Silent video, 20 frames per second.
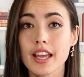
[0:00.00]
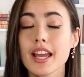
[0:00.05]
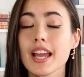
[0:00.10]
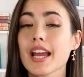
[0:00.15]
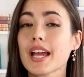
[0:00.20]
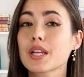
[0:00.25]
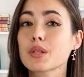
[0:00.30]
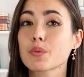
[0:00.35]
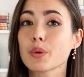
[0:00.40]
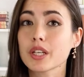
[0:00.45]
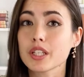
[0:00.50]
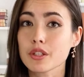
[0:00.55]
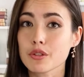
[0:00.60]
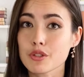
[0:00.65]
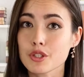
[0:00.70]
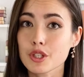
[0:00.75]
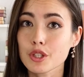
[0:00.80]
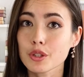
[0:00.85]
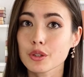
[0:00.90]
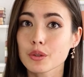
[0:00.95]
And when you
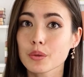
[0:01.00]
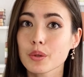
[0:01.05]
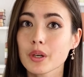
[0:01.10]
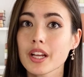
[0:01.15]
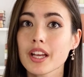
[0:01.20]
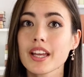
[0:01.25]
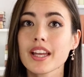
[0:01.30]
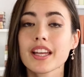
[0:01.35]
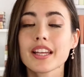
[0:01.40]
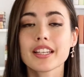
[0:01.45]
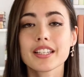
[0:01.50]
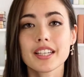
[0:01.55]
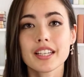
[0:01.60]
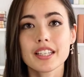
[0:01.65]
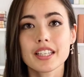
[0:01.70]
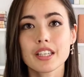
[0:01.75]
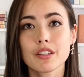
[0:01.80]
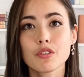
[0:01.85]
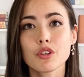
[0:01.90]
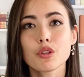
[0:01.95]
do, it can
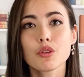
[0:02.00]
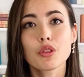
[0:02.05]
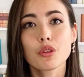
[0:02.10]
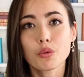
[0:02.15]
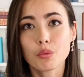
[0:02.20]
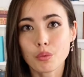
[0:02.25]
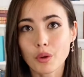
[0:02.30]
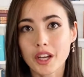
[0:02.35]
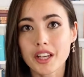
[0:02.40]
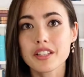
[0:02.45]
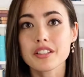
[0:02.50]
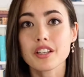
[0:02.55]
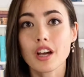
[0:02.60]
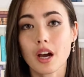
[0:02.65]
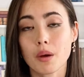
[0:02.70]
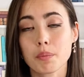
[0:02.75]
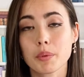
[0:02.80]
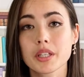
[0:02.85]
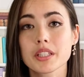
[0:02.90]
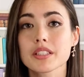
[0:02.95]
give you the right
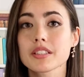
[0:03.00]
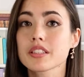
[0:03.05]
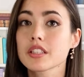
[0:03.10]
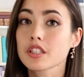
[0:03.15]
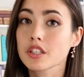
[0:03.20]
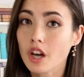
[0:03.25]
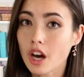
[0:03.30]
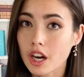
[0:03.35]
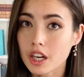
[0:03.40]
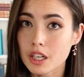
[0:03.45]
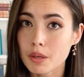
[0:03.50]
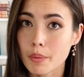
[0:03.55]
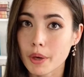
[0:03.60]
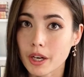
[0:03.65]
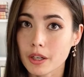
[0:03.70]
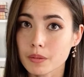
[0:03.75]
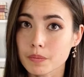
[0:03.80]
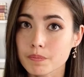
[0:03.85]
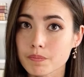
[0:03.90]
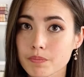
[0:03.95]
topics to talk
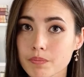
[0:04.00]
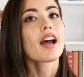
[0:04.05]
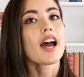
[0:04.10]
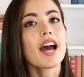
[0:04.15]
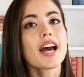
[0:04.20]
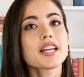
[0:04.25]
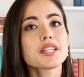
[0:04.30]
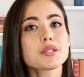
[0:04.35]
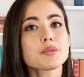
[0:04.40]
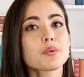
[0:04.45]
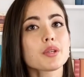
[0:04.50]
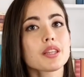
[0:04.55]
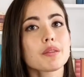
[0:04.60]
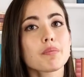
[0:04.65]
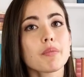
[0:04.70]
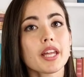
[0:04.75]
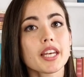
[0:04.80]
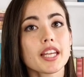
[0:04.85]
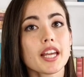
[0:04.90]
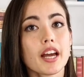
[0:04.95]
about. As with
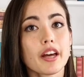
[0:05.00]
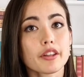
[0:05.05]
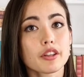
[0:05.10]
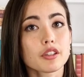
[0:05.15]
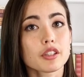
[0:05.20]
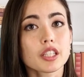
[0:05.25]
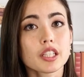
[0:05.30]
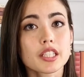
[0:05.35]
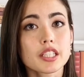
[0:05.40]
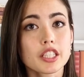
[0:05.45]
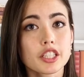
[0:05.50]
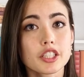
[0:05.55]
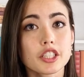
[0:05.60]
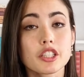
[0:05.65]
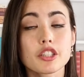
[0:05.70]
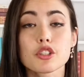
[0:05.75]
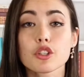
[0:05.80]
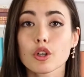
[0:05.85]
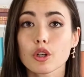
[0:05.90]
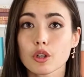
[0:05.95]
many other
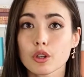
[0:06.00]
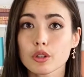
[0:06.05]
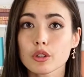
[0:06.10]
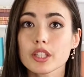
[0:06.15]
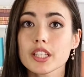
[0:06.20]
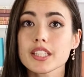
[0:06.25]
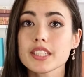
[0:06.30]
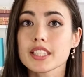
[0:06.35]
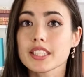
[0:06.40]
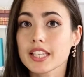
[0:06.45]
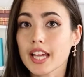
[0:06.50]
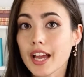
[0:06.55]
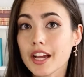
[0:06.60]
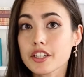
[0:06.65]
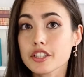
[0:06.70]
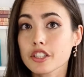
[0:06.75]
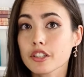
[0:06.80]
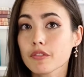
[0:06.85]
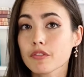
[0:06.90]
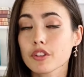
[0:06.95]
conditions, early
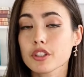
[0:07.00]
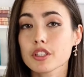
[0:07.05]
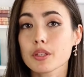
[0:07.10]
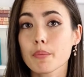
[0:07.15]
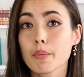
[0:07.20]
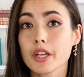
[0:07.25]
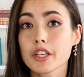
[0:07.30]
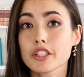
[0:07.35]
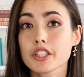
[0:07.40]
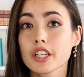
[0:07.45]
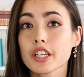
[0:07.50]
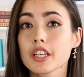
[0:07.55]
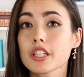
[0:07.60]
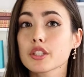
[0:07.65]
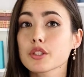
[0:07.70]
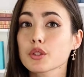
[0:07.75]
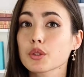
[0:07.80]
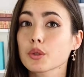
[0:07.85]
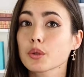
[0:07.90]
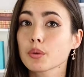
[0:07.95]
detection for dementia
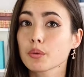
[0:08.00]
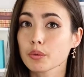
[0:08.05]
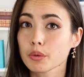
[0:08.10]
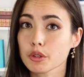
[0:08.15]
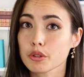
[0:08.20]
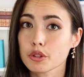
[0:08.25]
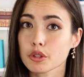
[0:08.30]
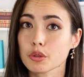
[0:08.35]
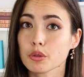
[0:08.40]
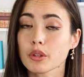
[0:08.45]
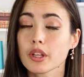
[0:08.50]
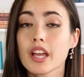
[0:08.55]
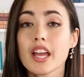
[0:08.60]
is crucial.